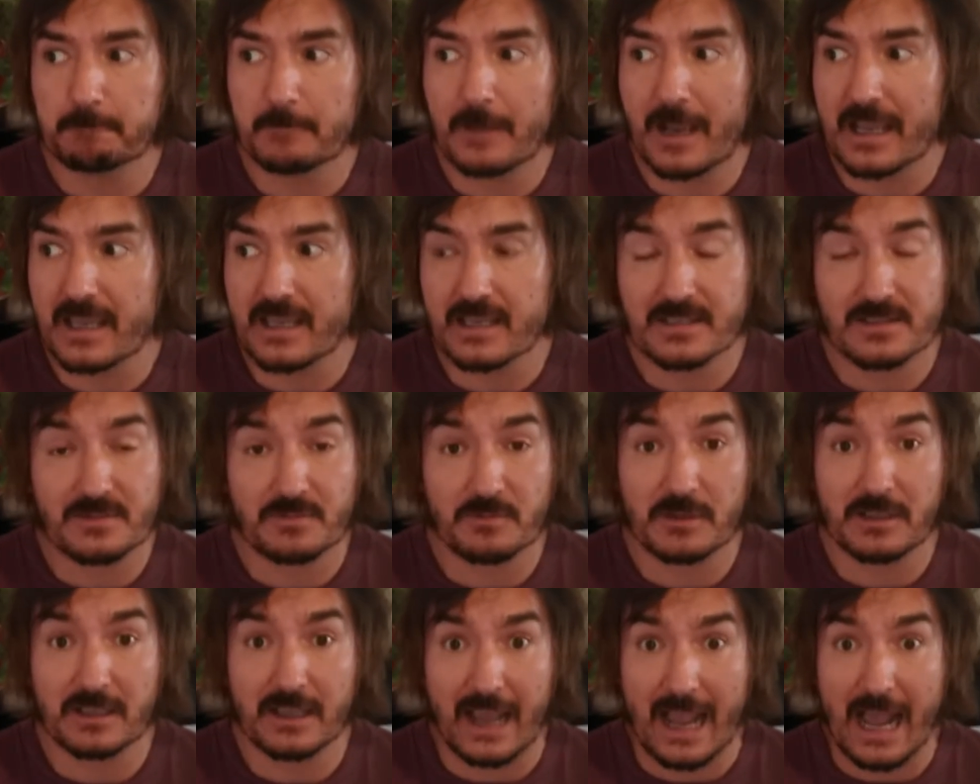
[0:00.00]
I guess
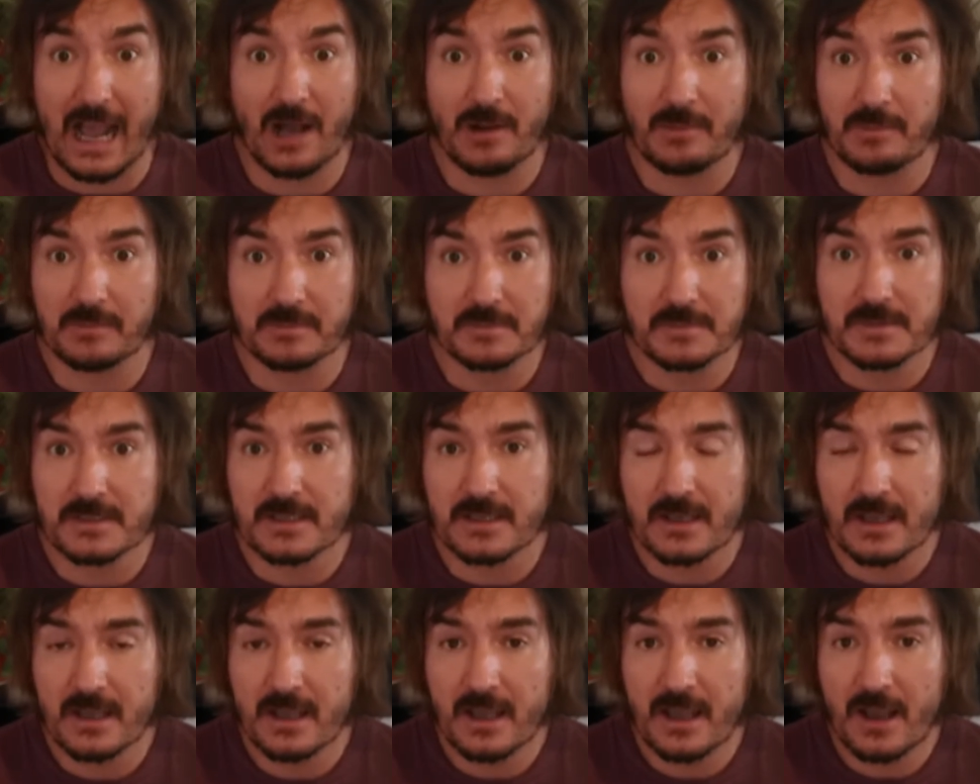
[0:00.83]
really albums
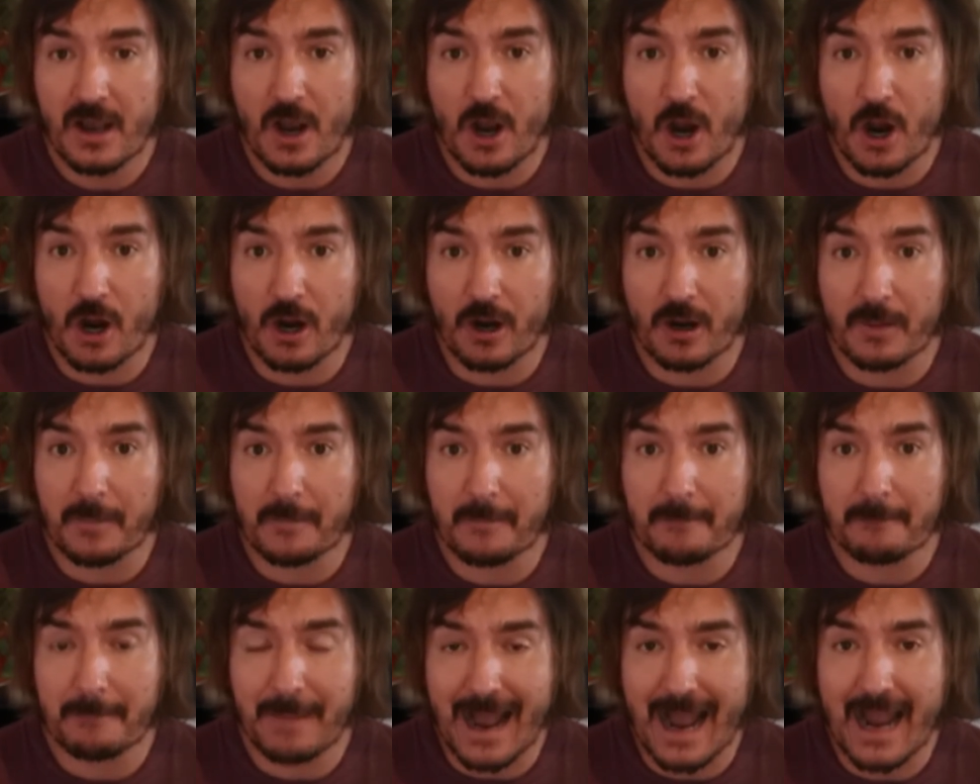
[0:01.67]
are
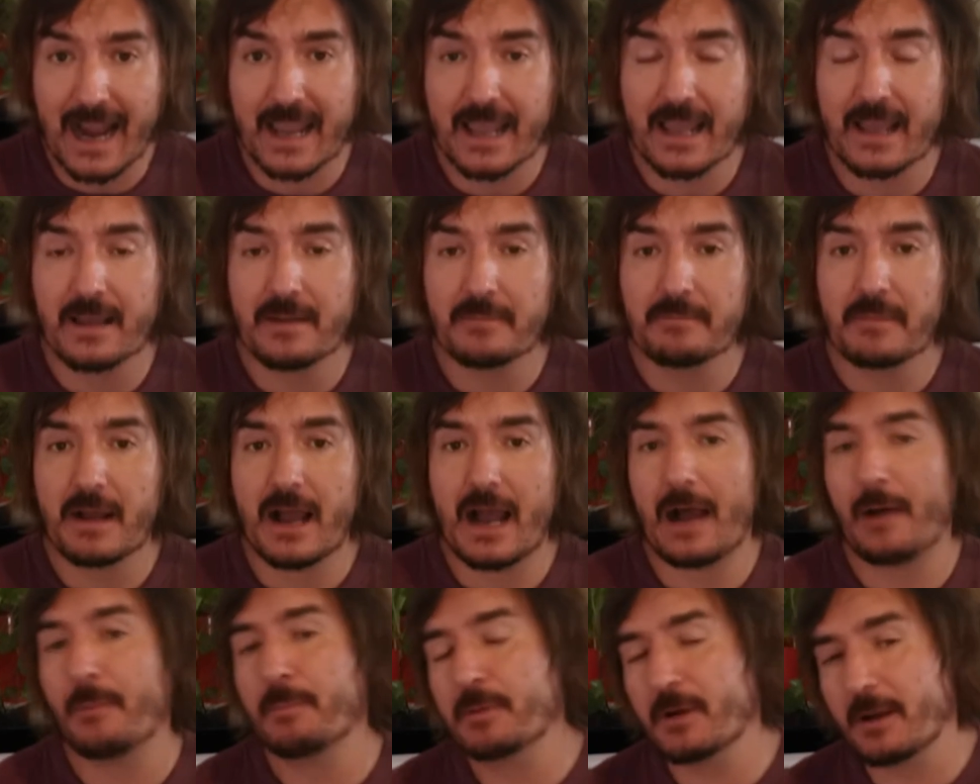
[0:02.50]
by him.
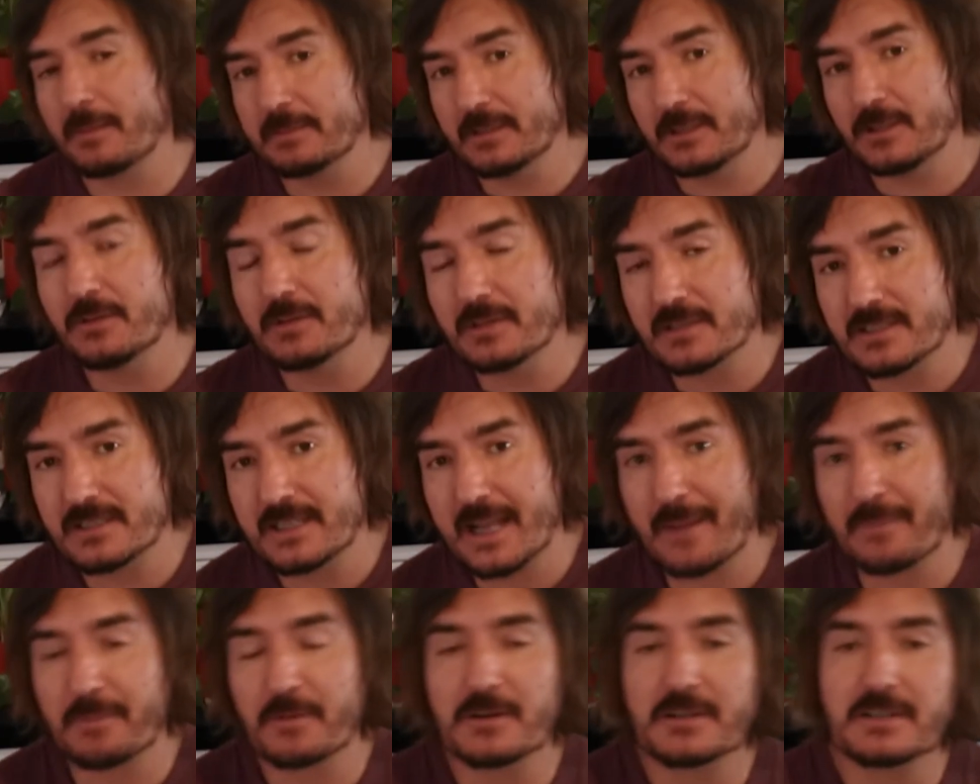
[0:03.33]
I'll probably do a
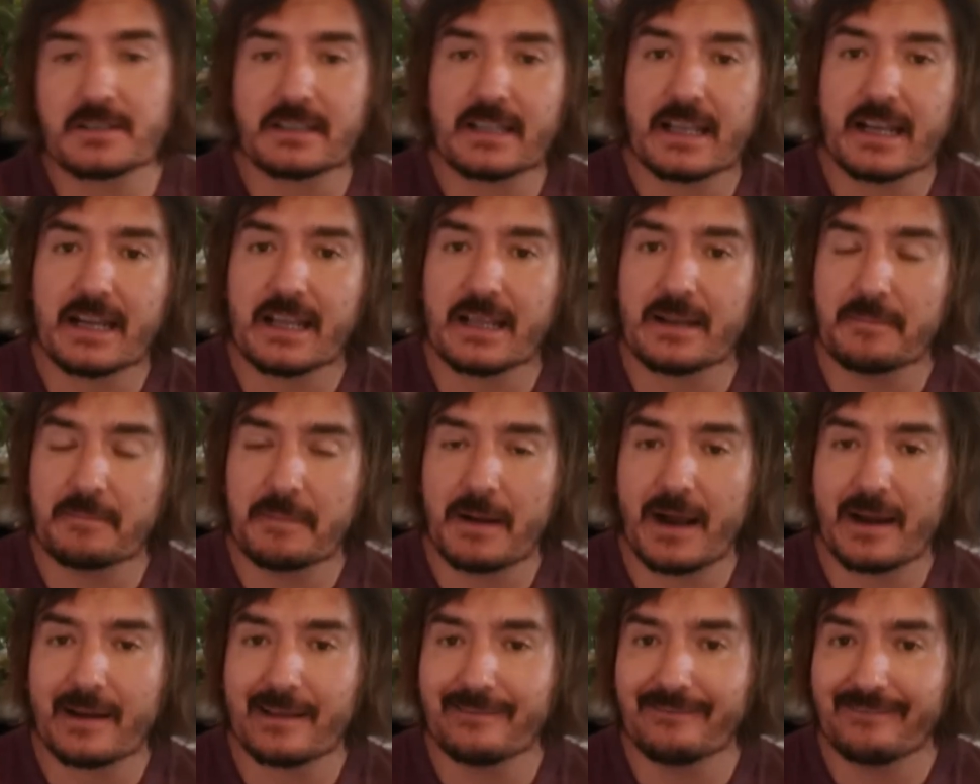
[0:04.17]
separate Delaney and
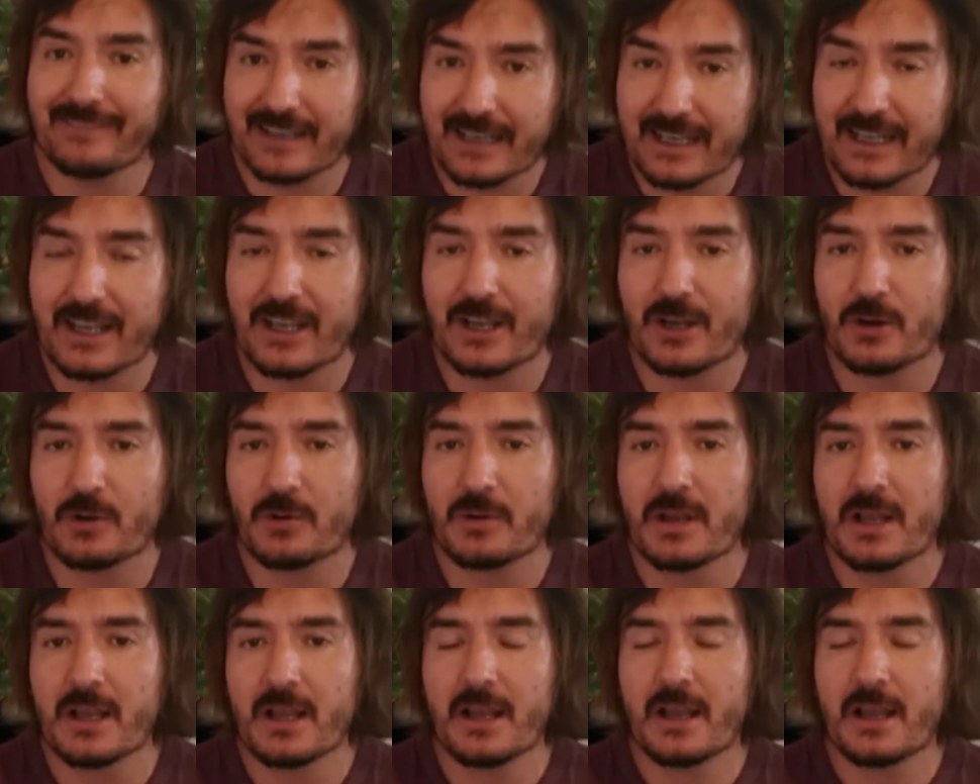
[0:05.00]
Bonnie video.